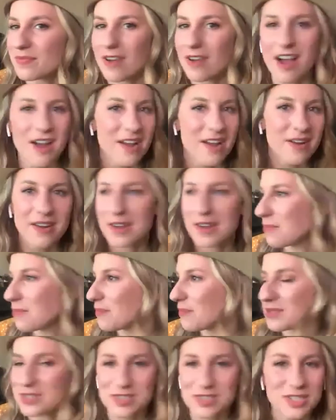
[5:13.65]
I am
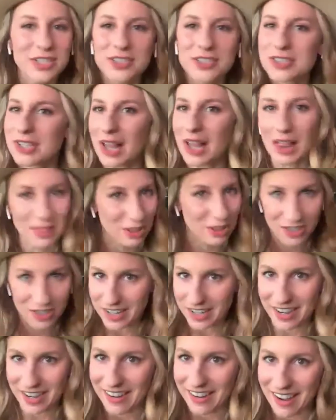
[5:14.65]
still
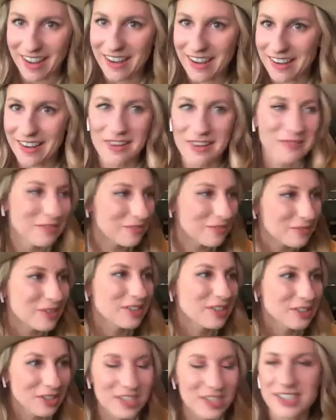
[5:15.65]
learning. I
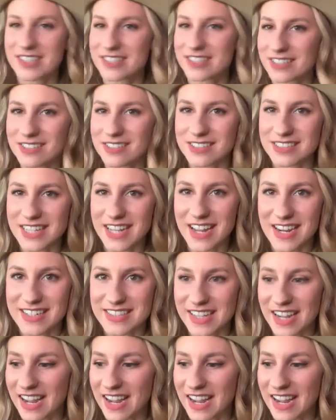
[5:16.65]
will learn until the day I